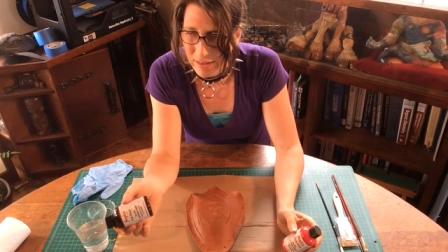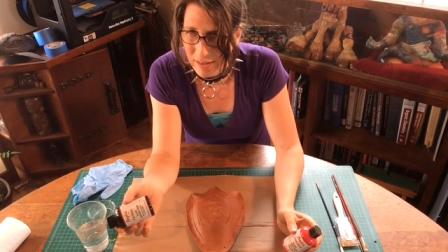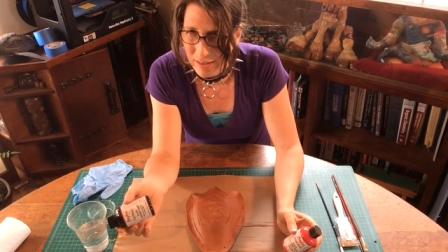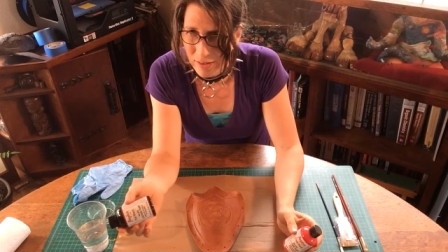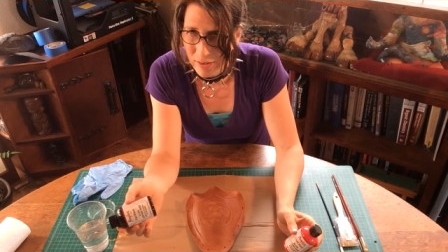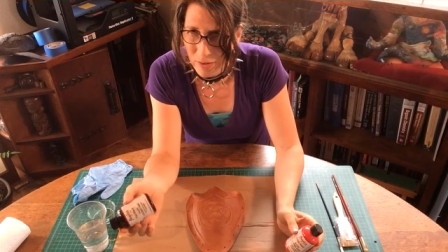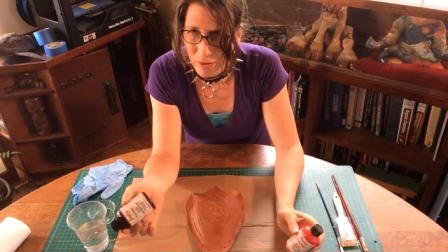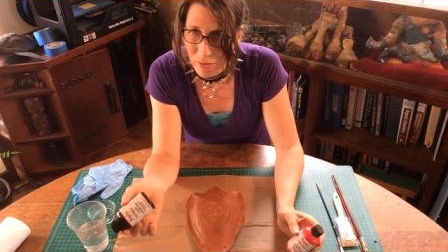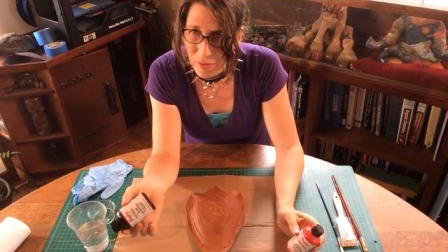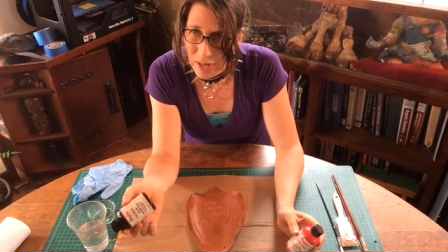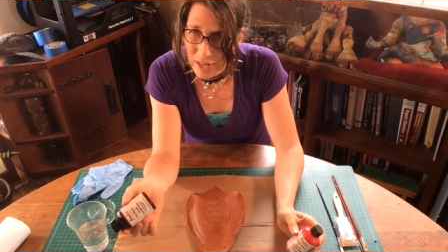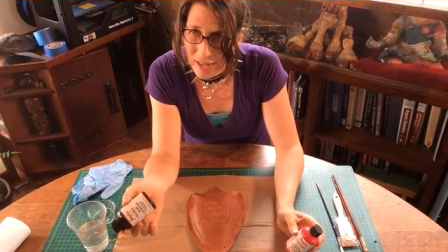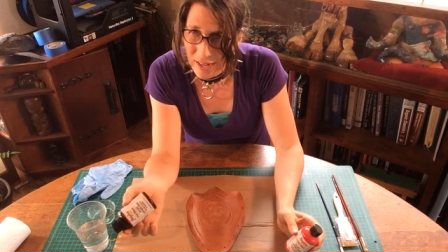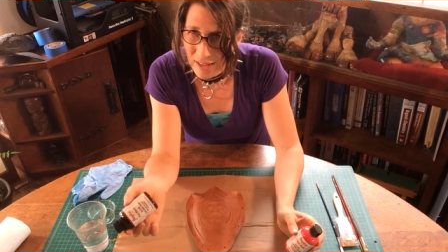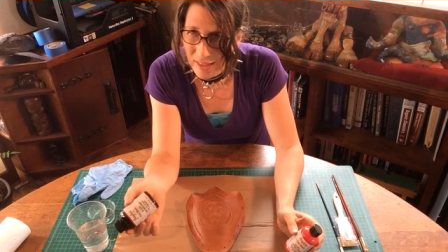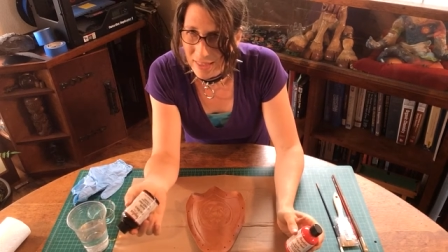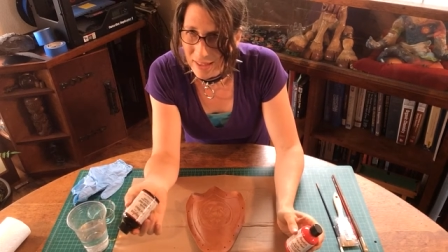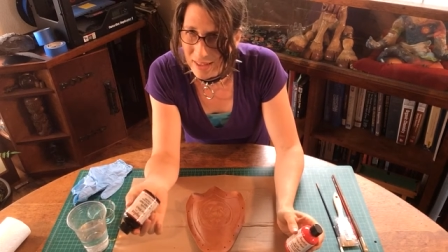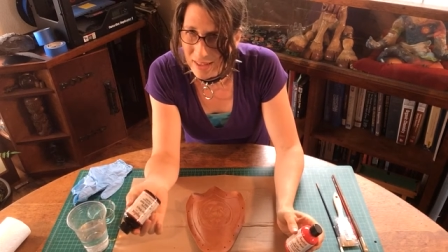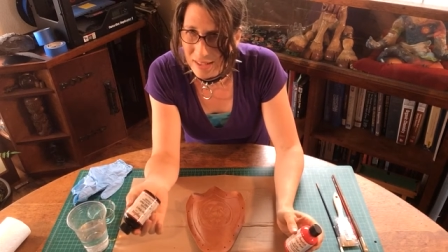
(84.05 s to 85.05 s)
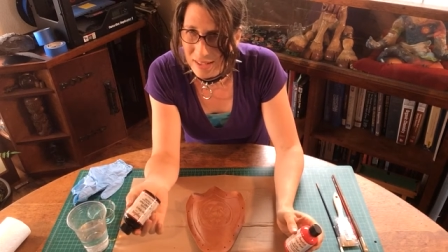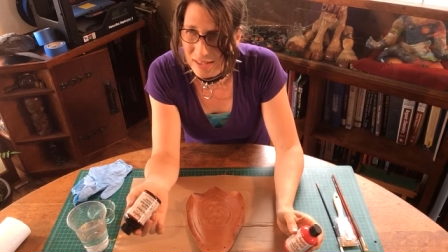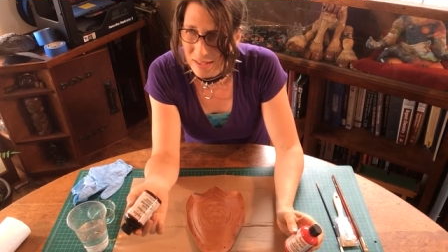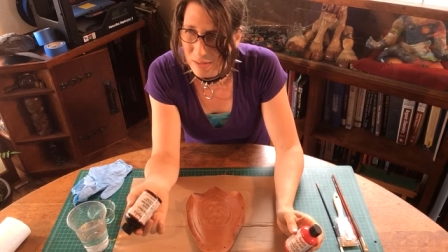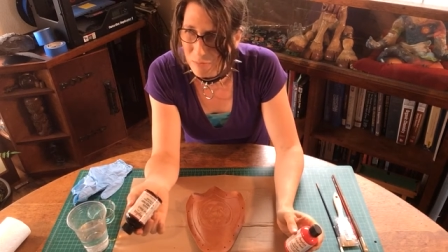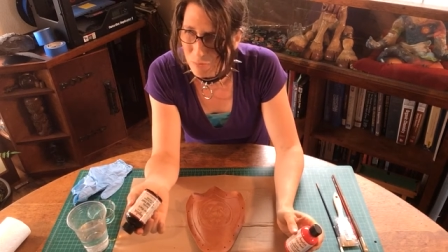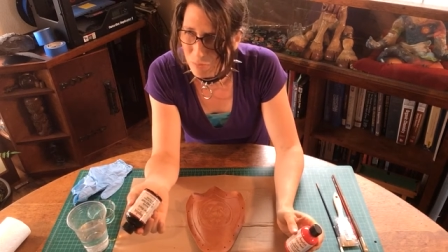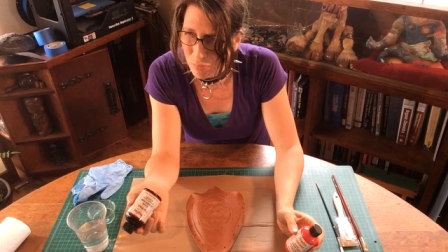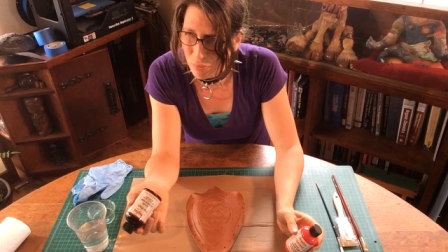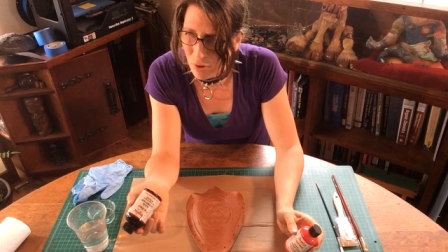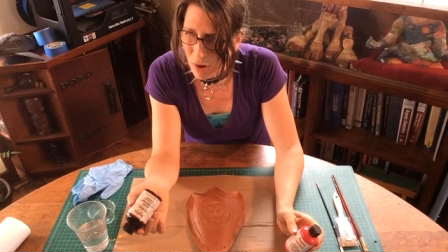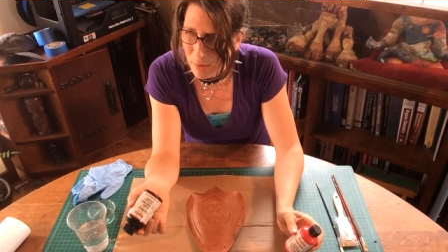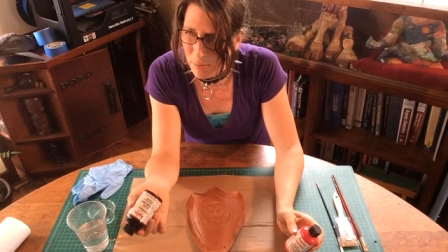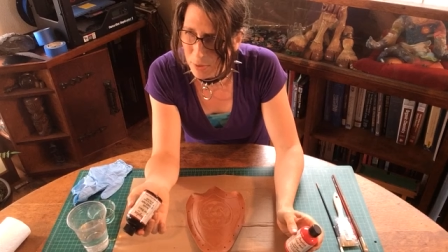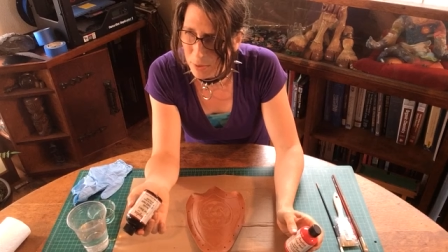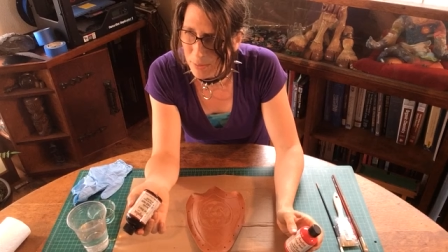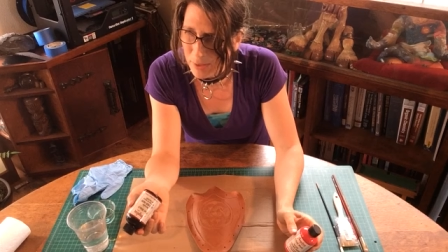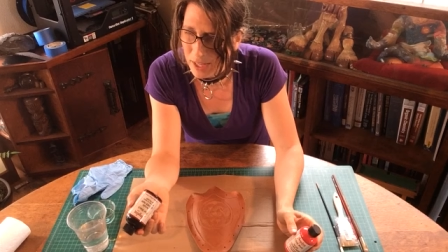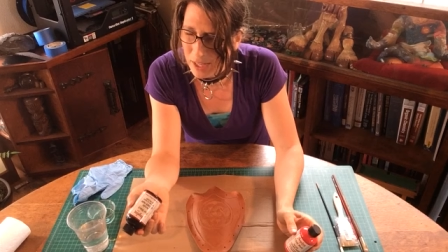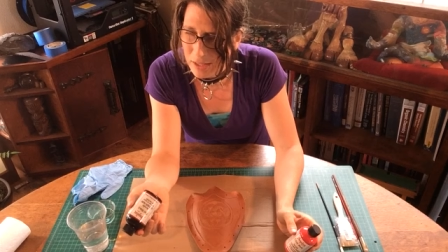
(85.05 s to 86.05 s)
I don't know why. I think it's
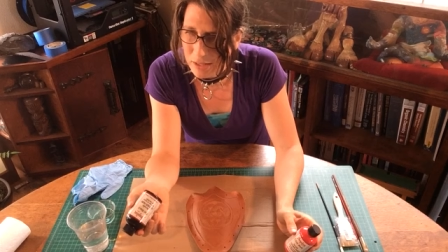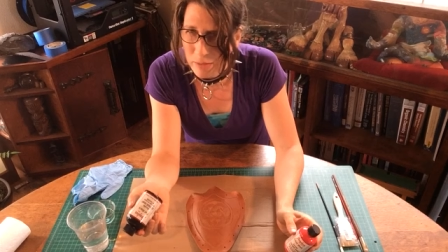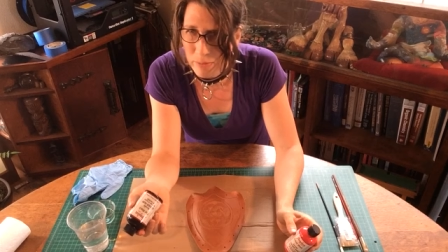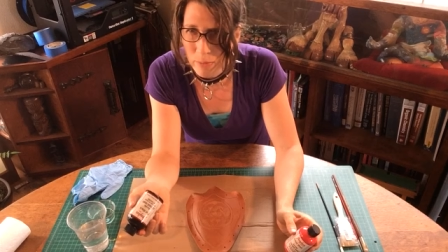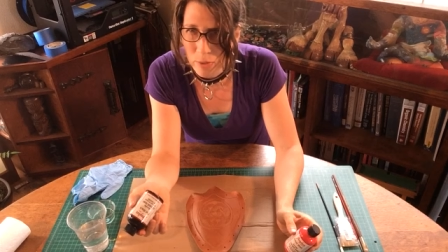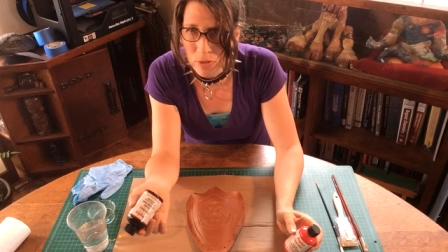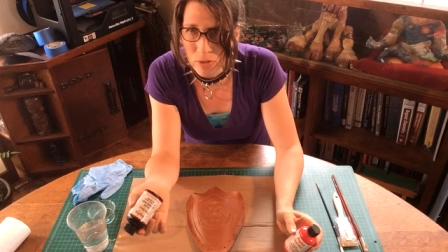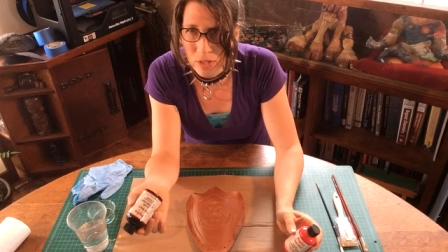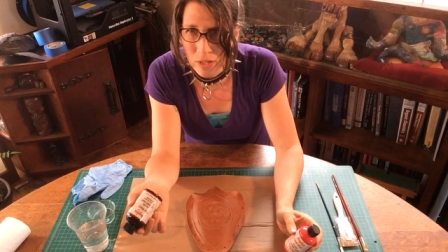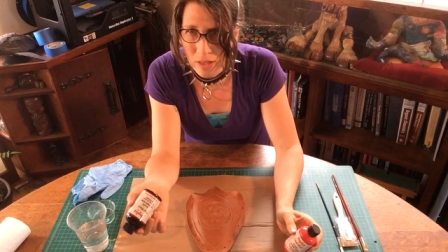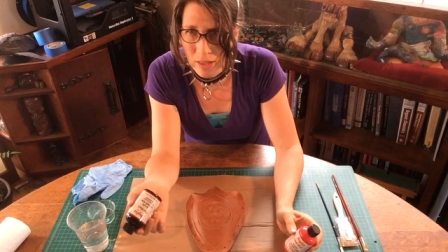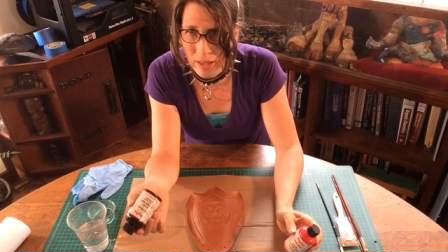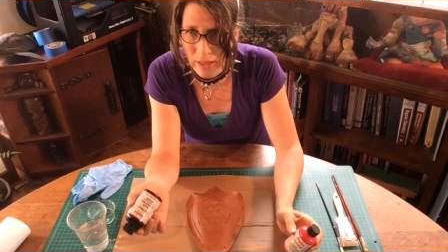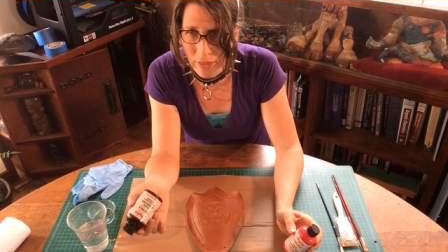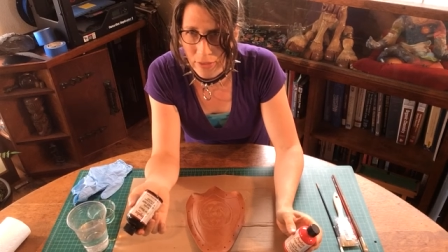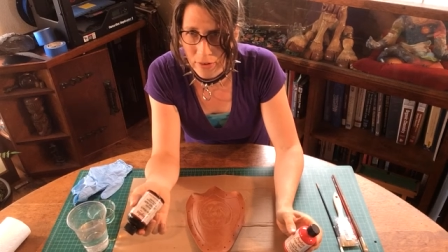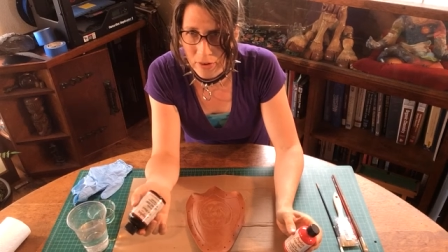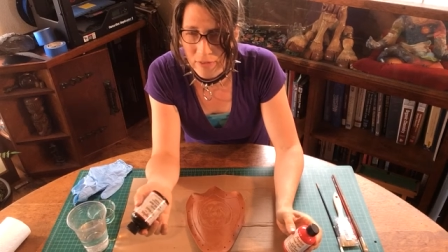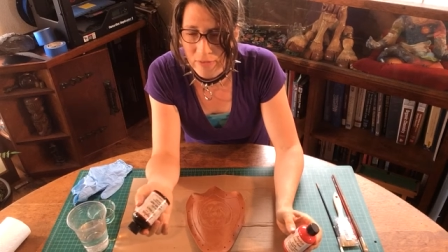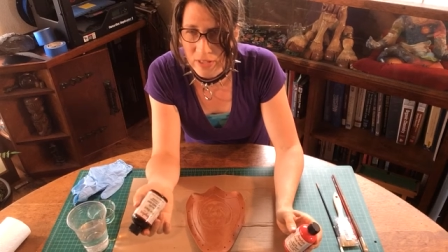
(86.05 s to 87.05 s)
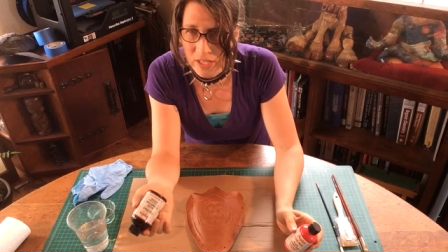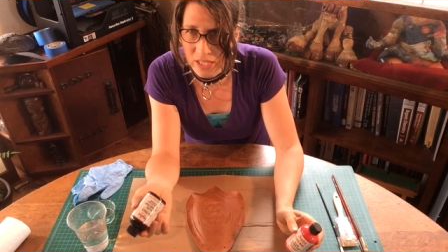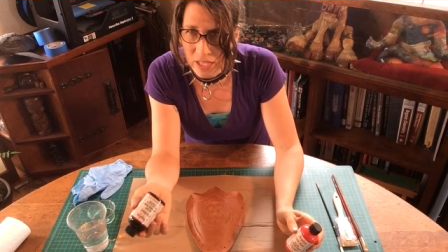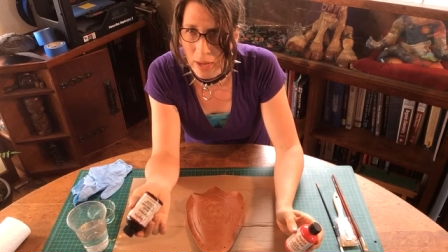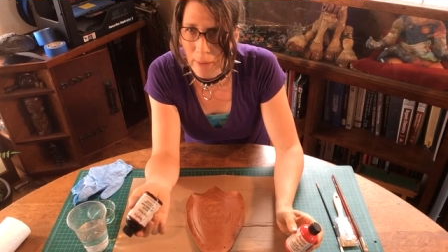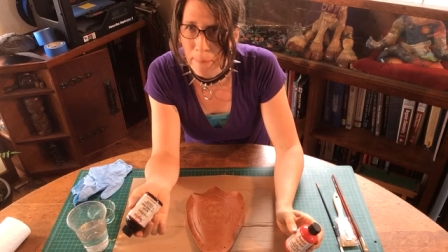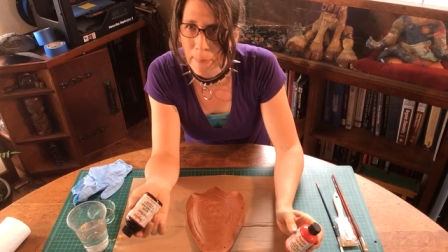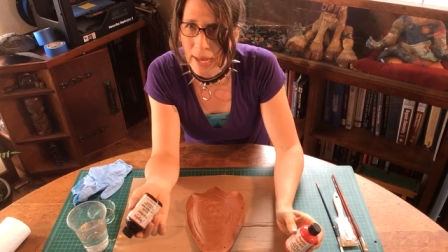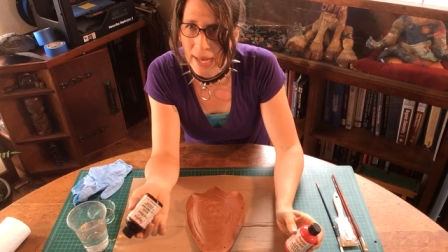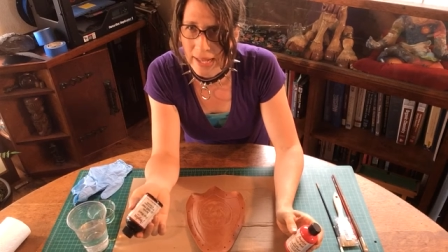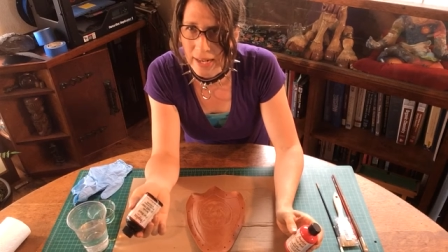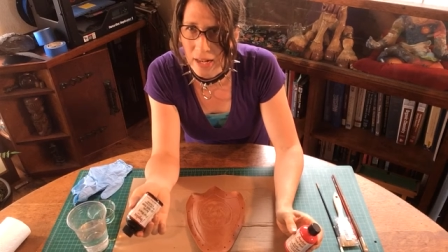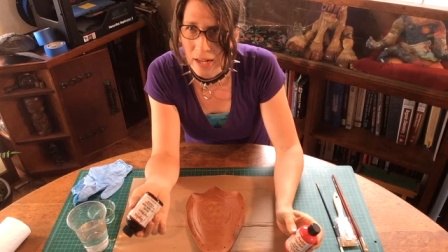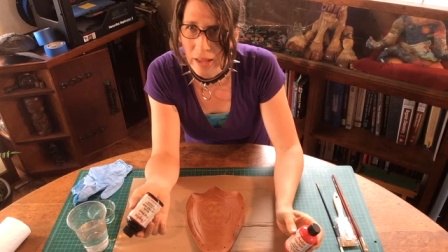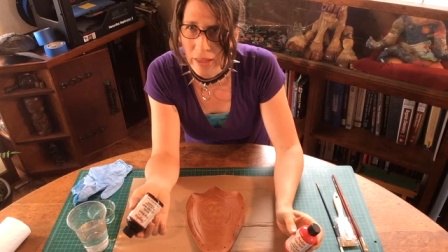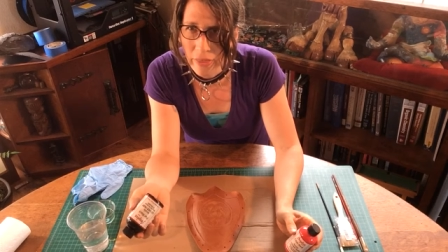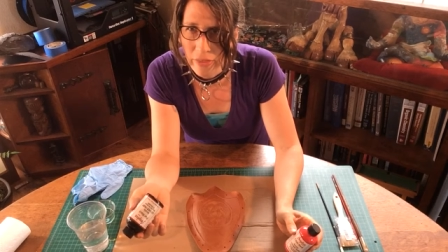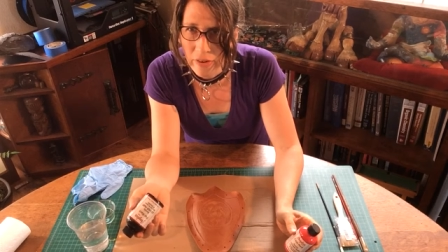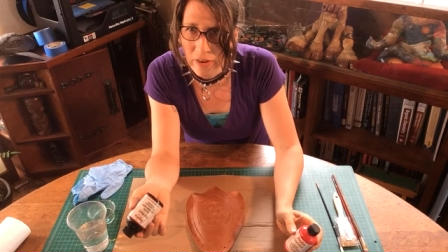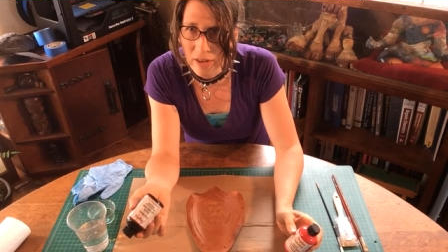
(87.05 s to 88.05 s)
probably because most of the leather, if it's not patent
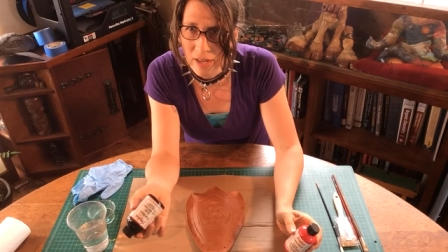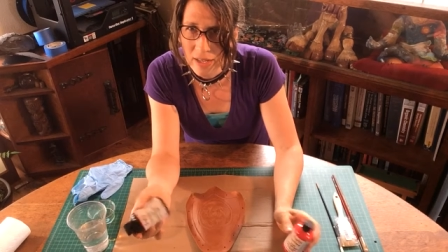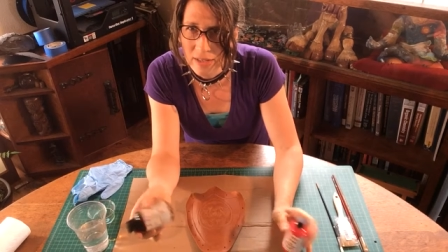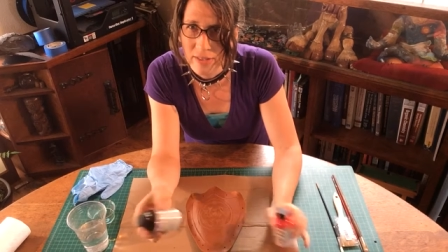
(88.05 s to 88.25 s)
leather,